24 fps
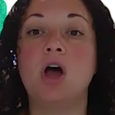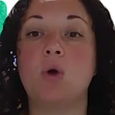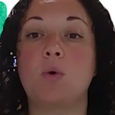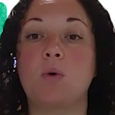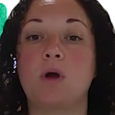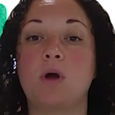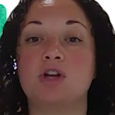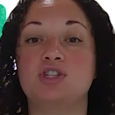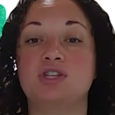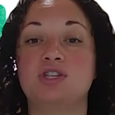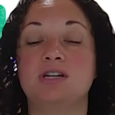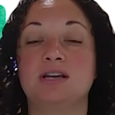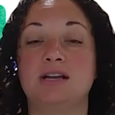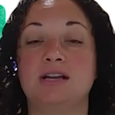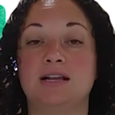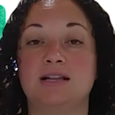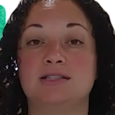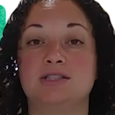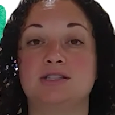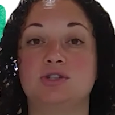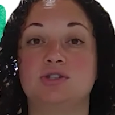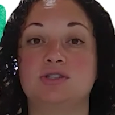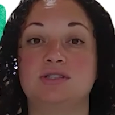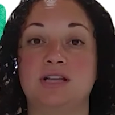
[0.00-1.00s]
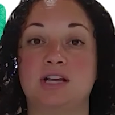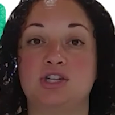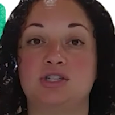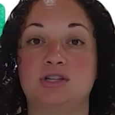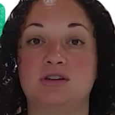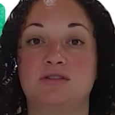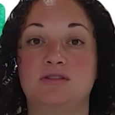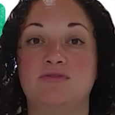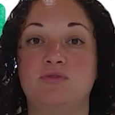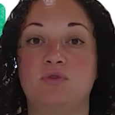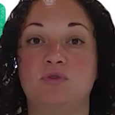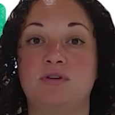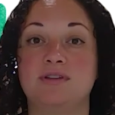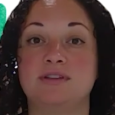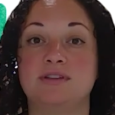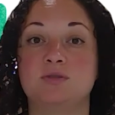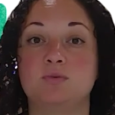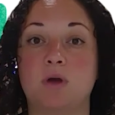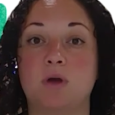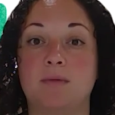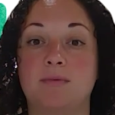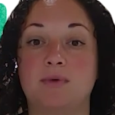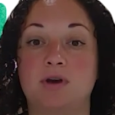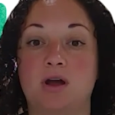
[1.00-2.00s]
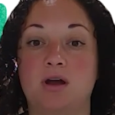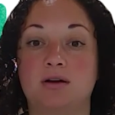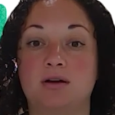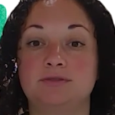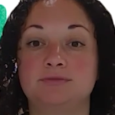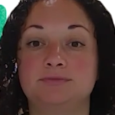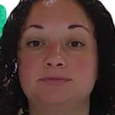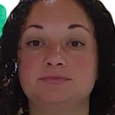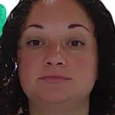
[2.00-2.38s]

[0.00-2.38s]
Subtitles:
question and answer session for this webinar.